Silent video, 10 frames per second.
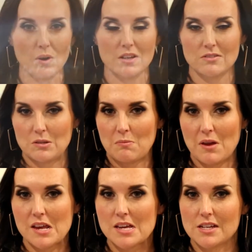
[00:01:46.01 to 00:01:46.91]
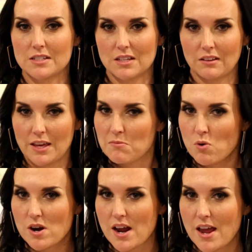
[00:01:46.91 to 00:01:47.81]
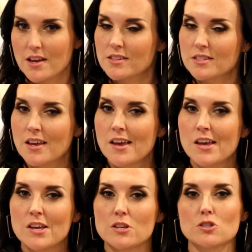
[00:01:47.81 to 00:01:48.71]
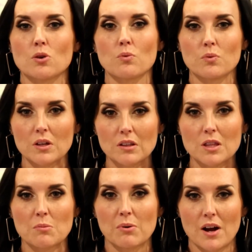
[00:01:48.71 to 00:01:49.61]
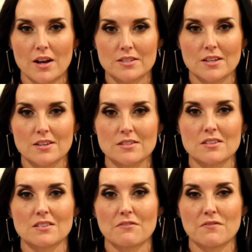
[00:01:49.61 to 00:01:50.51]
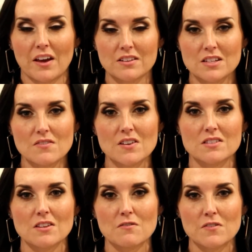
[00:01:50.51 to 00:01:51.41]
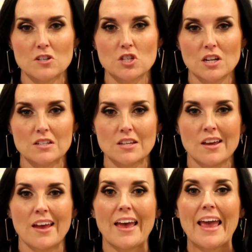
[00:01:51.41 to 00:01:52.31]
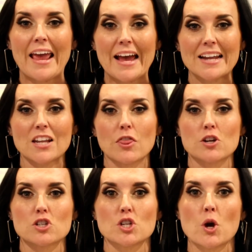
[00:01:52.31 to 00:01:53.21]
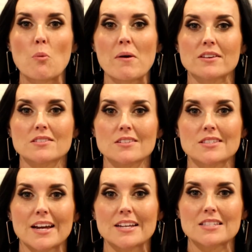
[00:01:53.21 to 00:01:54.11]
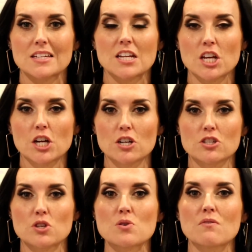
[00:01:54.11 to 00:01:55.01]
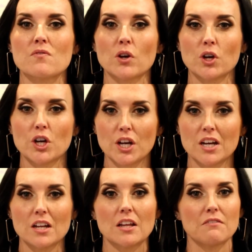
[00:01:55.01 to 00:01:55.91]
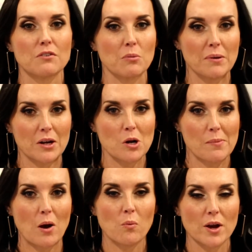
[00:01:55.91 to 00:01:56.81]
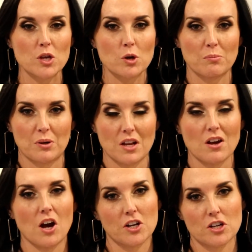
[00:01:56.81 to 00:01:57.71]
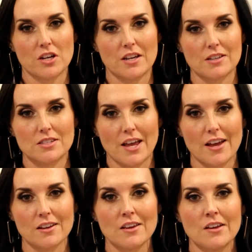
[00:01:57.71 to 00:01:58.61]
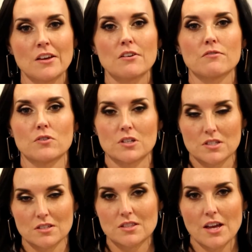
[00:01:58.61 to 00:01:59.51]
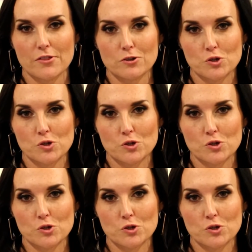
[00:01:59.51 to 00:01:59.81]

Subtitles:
and to mate and to lay more eggs. So really the process is effective, it's efficient, and there's no pesticides in here. So you can feel good and feel better about what you're putting on your kid's head versus the other